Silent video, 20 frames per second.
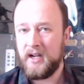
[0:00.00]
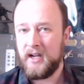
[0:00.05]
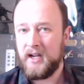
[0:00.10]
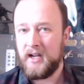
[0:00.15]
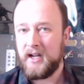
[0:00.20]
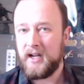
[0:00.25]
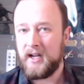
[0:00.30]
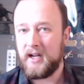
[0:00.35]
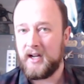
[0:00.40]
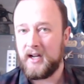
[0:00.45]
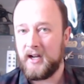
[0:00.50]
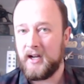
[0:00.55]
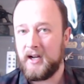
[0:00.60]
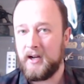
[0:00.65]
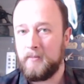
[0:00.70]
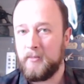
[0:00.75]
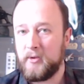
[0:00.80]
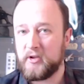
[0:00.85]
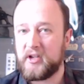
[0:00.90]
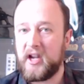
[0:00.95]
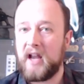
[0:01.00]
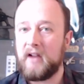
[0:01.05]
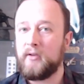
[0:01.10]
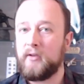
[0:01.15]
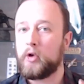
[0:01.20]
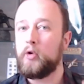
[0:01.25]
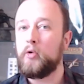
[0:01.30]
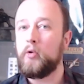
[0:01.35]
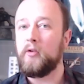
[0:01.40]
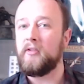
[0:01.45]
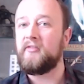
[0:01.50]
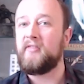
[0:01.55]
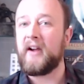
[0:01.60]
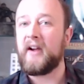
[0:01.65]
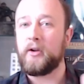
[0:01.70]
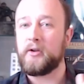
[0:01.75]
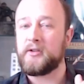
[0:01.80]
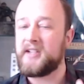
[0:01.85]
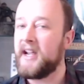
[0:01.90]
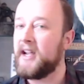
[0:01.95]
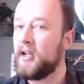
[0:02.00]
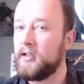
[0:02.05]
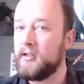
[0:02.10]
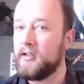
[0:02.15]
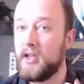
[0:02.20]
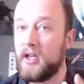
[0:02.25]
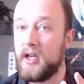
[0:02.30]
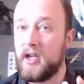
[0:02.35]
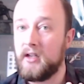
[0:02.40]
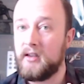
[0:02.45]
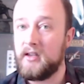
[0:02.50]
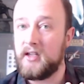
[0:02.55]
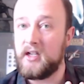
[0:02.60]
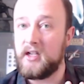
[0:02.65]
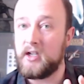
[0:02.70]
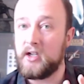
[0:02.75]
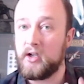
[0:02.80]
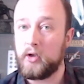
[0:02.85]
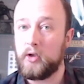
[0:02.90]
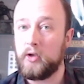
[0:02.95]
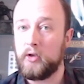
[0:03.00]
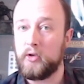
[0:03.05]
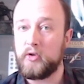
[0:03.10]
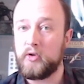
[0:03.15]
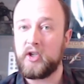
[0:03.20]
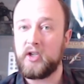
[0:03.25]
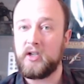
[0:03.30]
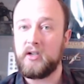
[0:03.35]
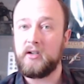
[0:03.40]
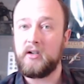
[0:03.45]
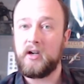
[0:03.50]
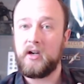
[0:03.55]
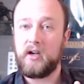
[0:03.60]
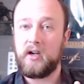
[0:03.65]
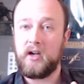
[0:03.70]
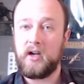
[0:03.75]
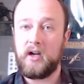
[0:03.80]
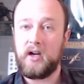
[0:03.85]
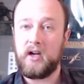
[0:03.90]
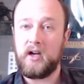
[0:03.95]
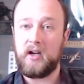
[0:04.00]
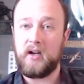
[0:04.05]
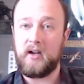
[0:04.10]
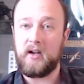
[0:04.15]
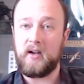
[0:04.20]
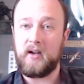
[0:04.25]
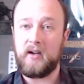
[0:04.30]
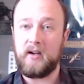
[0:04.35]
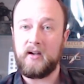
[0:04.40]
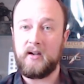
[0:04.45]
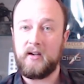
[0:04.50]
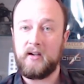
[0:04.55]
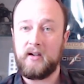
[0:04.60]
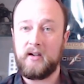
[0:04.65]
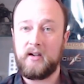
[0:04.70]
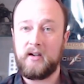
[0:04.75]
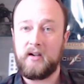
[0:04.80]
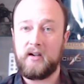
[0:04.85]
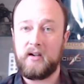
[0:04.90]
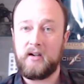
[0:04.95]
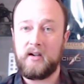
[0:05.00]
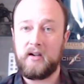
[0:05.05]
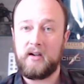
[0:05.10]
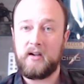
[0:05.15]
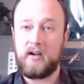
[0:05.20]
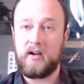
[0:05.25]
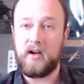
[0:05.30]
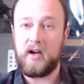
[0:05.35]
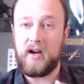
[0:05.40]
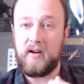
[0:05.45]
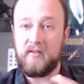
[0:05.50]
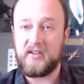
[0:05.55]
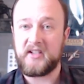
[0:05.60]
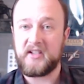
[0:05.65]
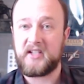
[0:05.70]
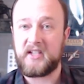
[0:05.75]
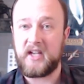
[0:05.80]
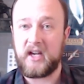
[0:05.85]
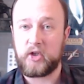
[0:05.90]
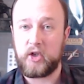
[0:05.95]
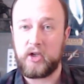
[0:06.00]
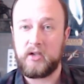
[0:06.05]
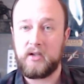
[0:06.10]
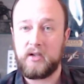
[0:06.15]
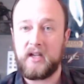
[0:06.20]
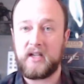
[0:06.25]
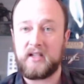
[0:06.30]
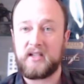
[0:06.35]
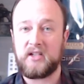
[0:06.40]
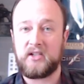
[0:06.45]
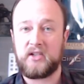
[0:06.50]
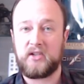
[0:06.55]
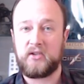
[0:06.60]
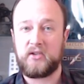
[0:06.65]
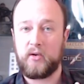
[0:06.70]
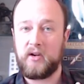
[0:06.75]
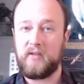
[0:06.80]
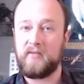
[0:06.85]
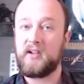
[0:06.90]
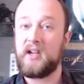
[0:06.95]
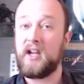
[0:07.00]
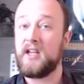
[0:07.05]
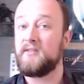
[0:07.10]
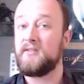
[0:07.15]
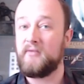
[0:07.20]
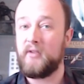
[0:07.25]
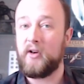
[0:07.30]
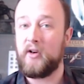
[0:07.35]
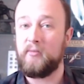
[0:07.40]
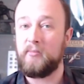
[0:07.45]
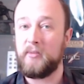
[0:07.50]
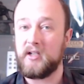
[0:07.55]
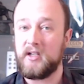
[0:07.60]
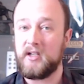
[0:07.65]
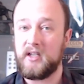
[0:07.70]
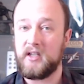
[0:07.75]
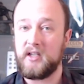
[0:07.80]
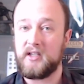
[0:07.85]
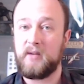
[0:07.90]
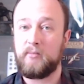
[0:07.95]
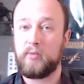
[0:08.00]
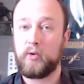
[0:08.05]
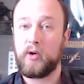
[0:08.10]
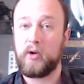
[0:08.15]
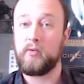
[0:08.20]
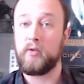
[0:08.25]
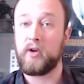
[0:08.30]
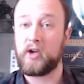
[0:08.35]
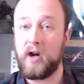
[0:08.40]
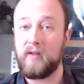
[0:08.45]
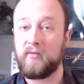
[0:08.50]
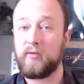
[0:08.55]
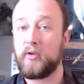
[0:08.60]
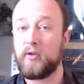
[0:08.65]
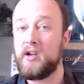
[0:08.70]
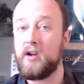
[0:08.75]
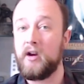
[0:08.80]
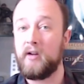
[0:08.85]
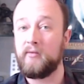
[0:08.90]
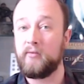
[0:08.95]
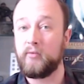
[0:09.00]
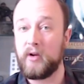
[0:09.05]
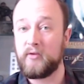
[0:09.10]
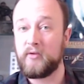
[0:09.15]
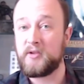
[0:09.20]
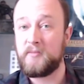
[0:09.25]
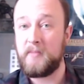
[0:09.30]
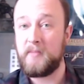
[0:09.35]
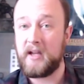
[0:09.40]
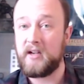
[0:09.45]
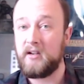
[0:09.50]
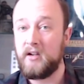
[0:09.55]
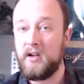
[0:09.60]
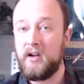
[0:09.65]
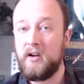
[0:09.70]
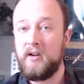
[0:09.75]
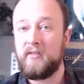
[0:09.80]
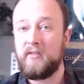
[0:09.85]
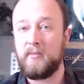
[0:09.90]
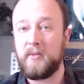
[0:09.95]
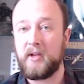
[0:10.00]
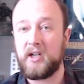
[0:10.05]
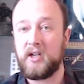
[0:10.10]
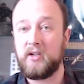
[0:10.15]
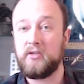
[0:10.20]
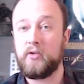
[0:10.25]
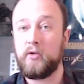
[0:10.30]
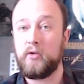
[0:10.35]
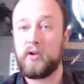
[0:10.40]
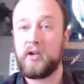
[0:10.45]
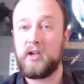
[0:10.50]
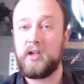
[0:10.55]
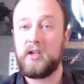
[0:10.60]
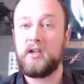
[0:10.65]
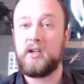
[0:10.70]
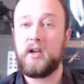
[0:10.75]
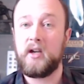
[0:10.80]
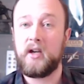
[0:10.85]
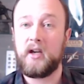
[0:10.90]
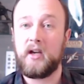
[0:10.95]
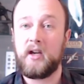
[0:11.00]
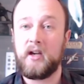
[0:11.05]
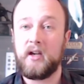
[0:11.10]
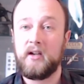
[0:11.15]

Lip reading: There's kind of a cool final tale in the conclusion of the section that tells the story of Kane's involvement in the temporary recovery of Riversmet from the Kandorian